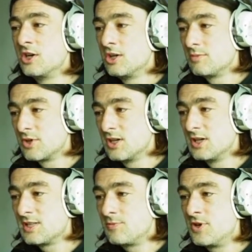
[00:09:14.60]
but
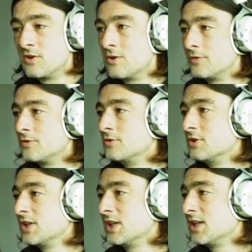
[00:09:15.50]
it's pretty awful,
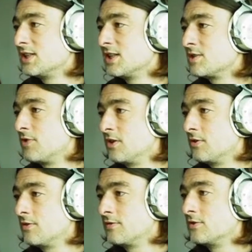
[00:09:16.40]
isn't it? It's pretty
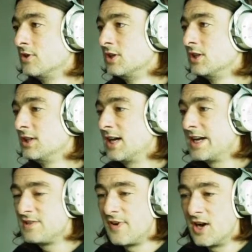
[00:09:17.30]
awful. And
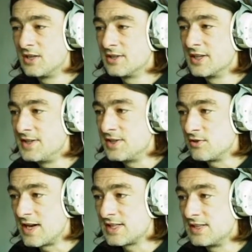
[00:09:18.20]
he's violent and he's
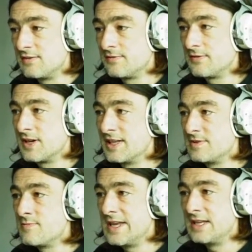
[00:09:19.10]
aggressive and he's
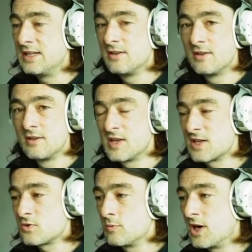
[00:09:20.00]
mean.
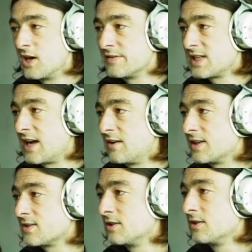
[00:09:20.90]
That's all part of his
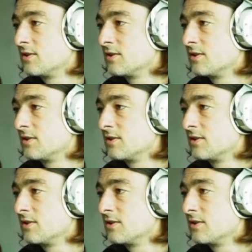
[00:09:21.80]
character,